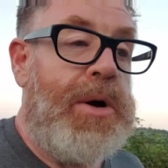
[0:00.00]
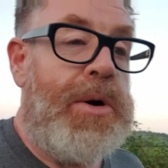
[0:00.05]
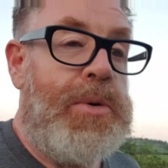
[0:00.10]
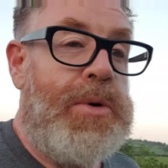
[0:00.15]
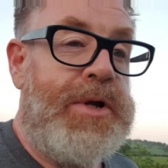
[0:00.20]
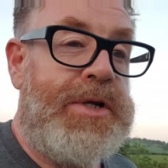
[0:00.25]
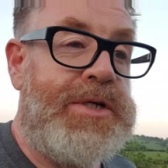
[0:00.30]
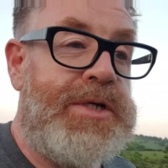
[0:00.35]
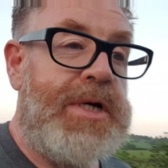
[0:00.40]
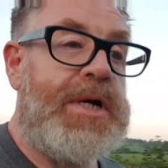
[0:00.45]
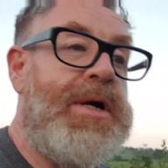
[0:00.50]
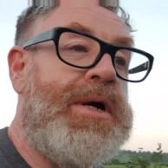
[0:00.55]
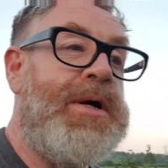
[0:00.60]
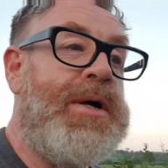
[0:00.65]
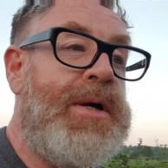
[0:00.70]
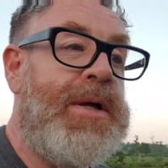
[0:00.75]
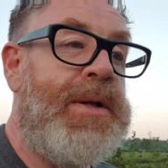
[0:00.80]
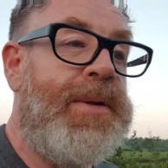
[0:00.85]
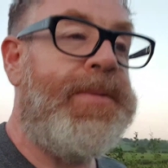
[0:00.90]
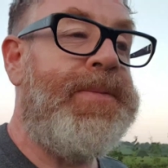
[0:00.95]
which
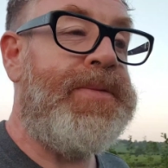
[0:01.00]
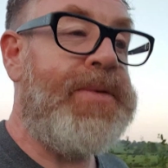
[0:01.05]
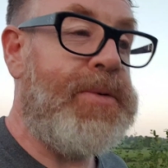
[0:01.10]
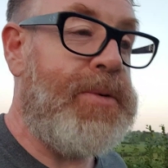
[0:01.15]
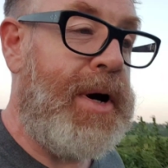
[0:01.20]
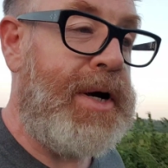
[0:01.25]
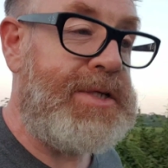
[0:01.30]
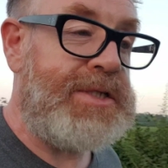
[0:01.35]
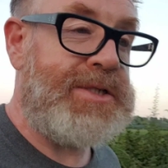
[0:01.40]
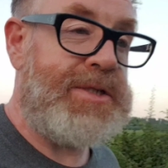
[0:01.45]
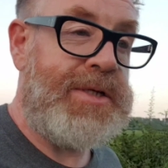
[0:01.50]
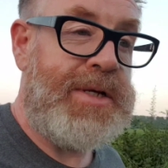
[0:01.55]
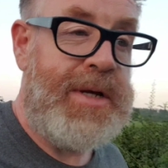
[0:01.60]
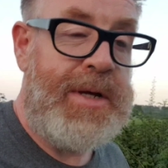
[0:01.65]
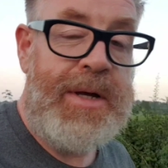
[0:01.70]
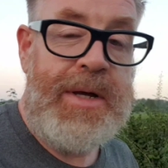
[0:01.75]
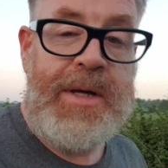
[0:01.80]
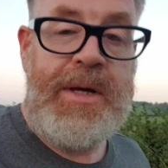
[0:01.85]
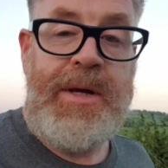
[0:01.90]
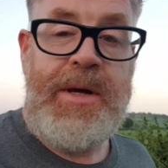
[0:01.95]
the US
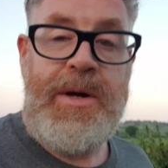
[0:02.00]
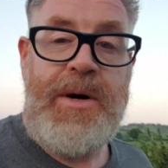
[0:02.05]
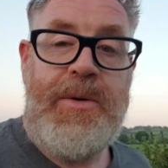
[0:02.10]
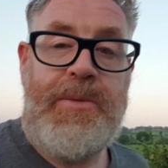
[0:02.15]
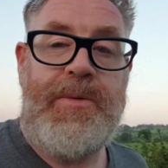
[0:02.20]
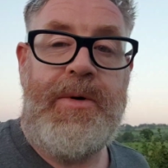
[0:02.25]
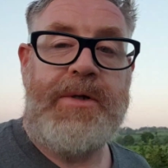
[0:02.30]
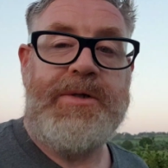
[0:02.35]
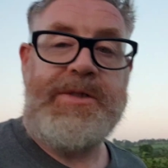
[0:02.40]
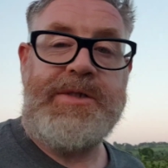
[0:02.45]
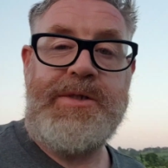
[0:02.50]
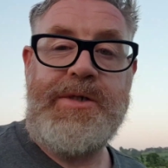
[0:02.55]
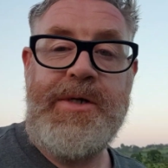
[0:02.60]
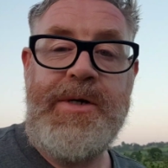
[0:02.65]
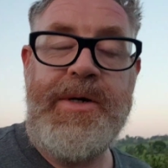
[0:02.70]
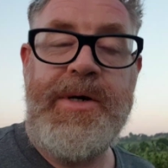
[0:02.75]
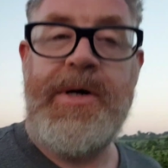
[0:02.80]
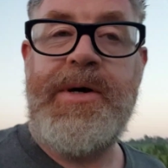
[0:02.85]
wants.